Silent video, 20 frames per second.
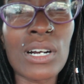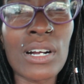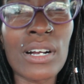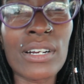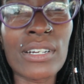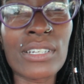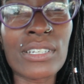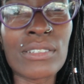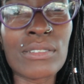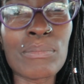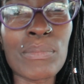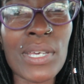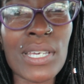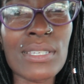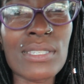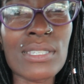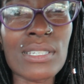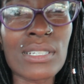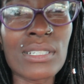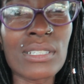car can
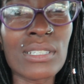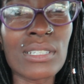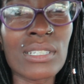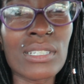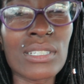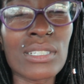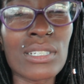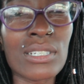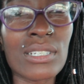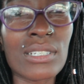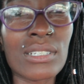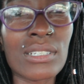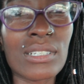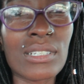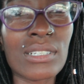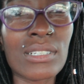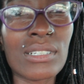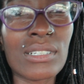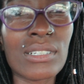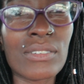basically
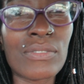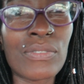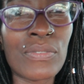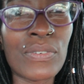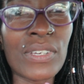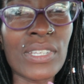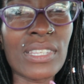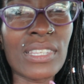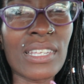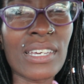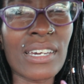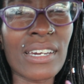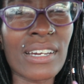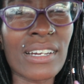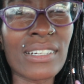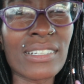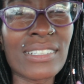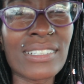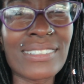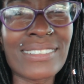fit
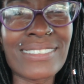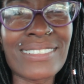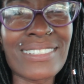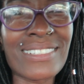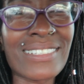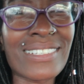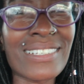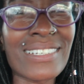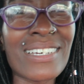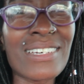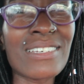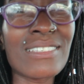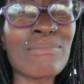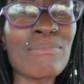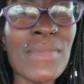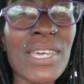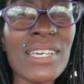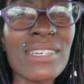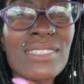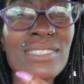there? It
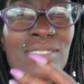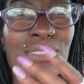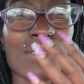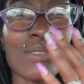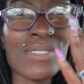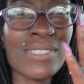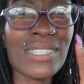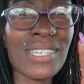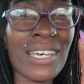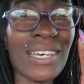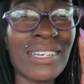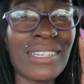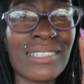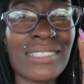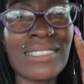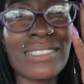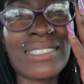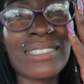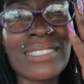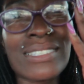makes no
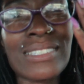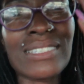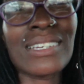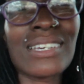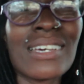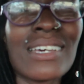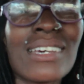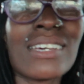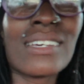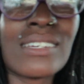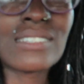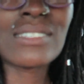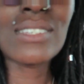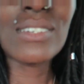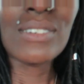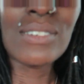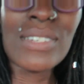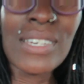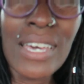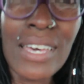sense.
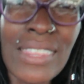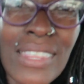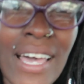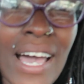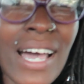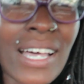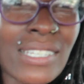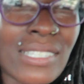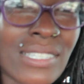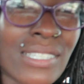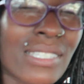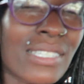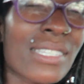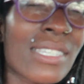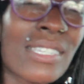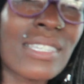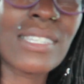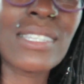So yeah, that's